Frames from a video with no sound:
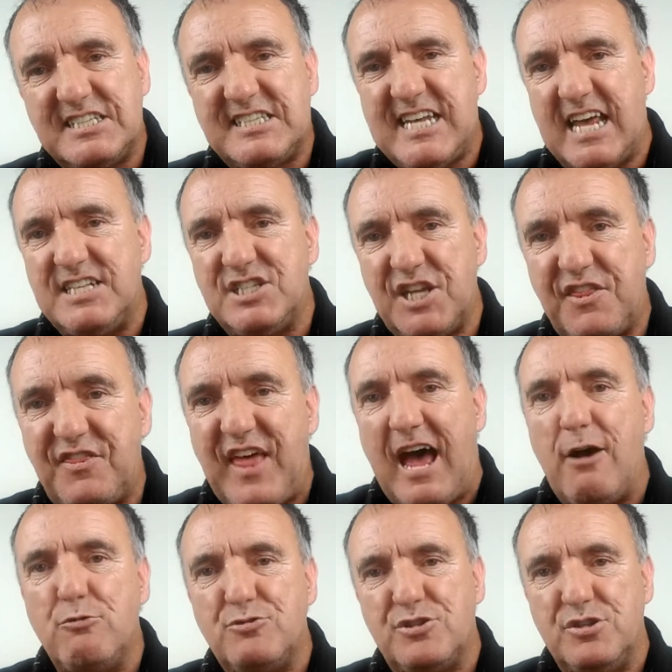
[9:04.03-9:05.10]
and tens of
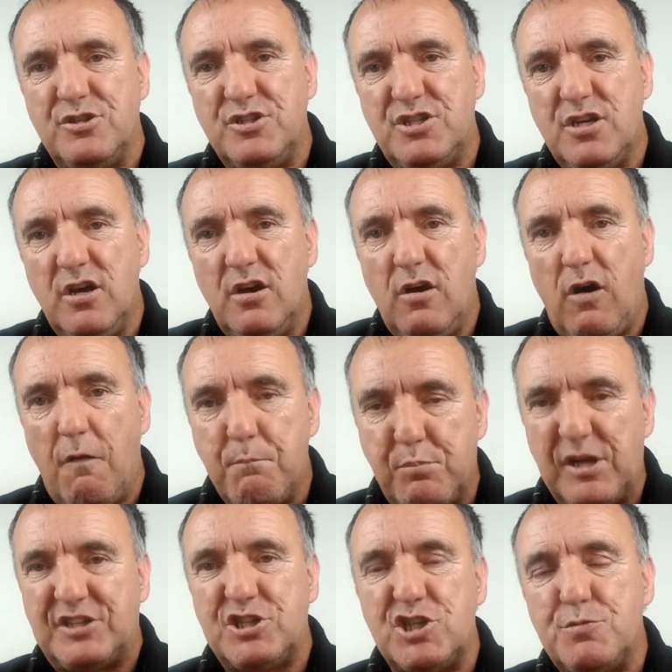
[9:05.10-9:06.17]
thousands of
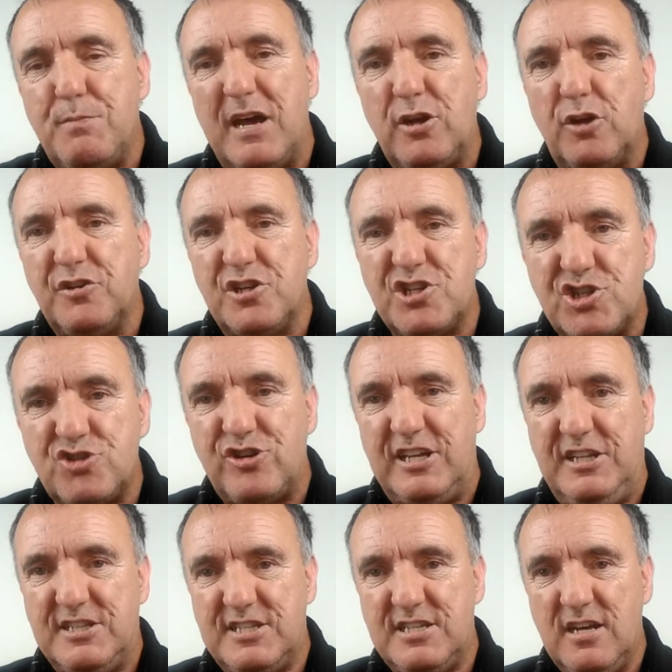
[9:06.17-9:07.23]
British men on the
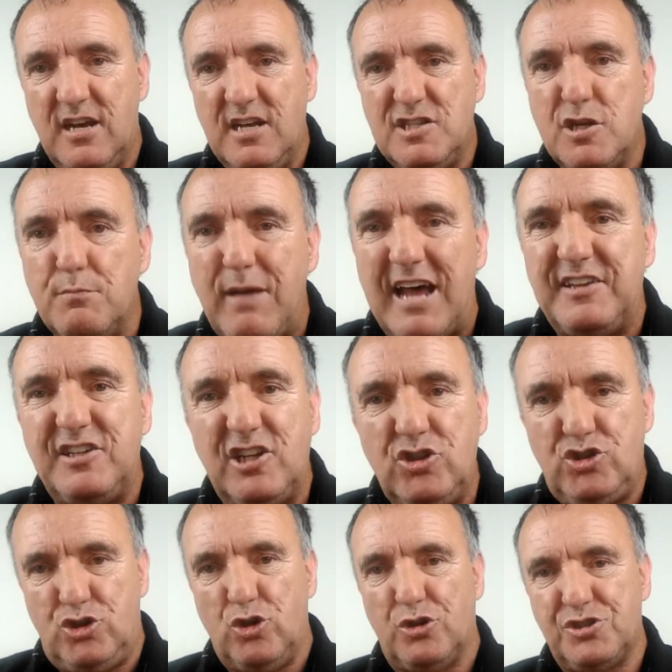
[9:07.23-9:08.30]
streets
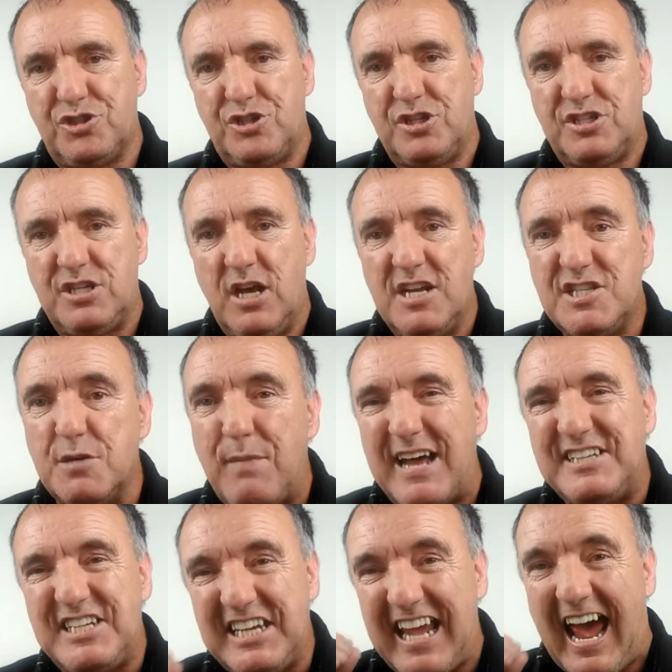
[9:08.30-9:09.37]
demanding justice,
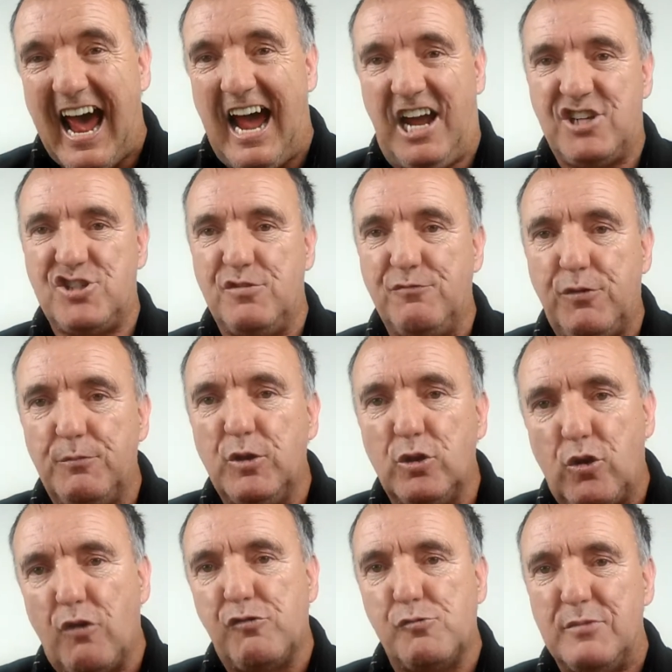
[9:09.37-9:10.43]
demanding action from the
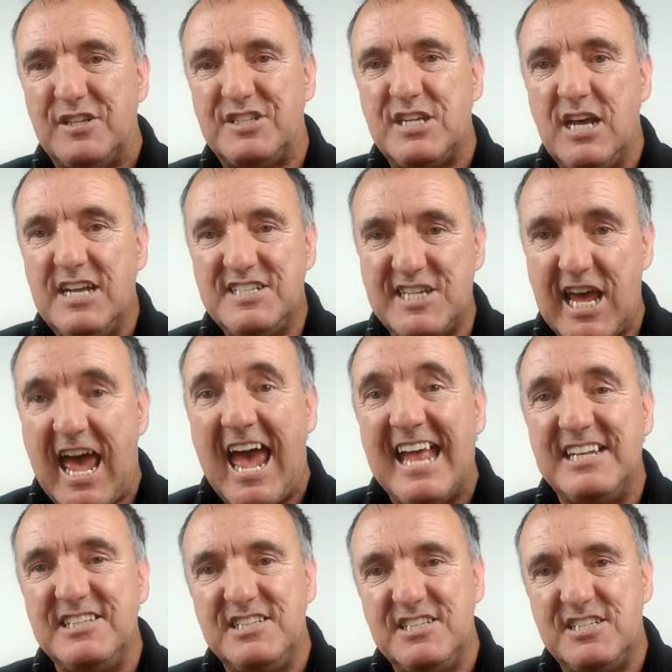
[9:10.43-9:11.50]
government to
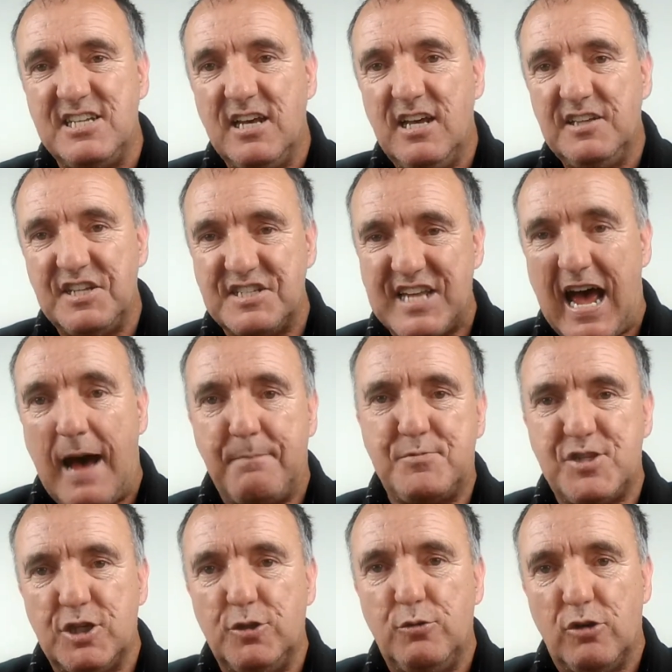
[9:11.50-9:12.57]
end this
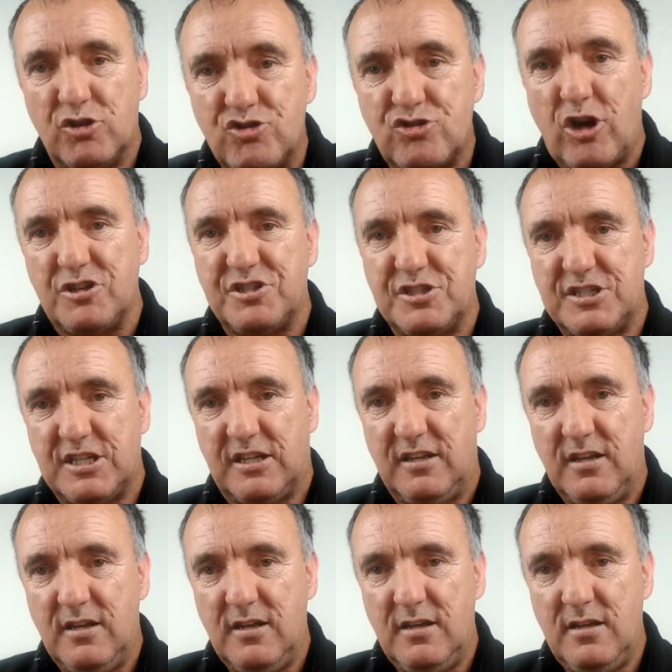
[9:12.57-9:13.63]
absolute atrocity
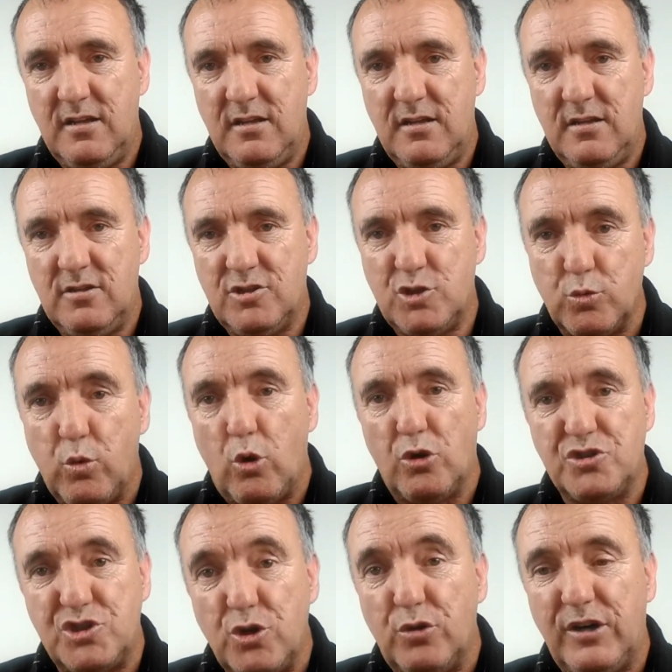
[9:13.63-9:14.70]

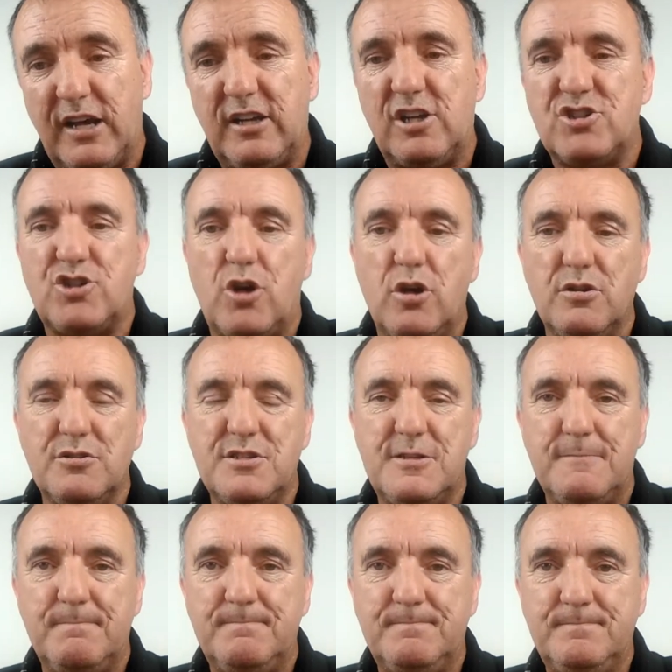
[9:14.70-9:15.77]
towards young English
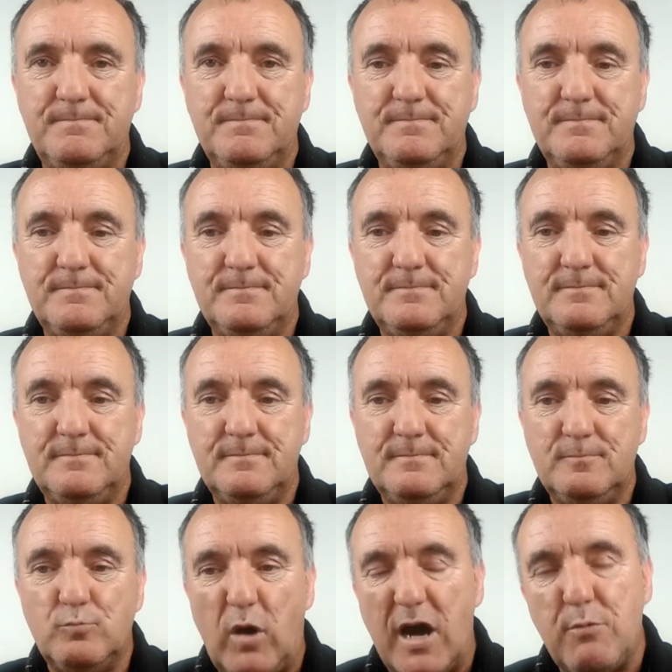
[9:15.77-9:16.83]
girls?
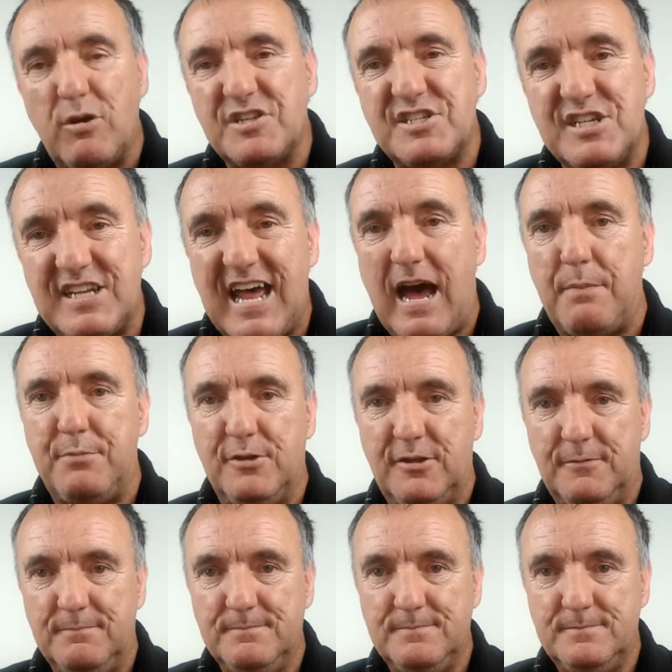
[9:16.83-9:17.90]
Why wasn't it
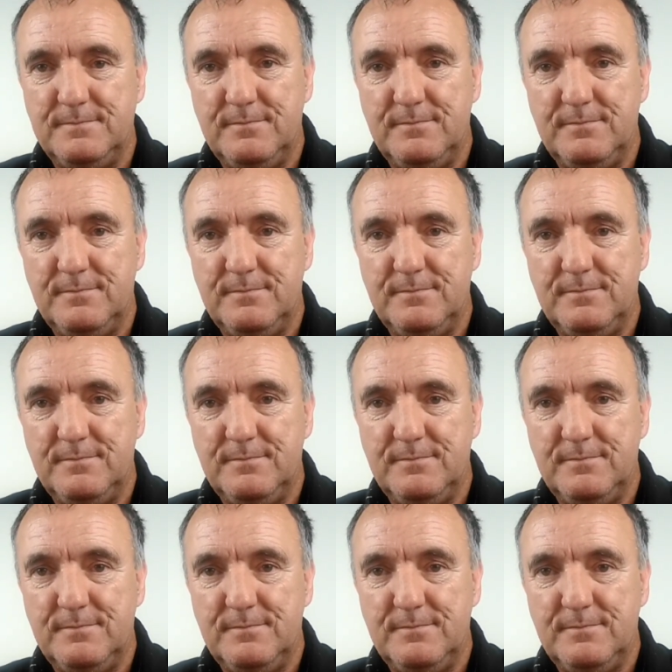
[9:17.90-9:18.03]
happening?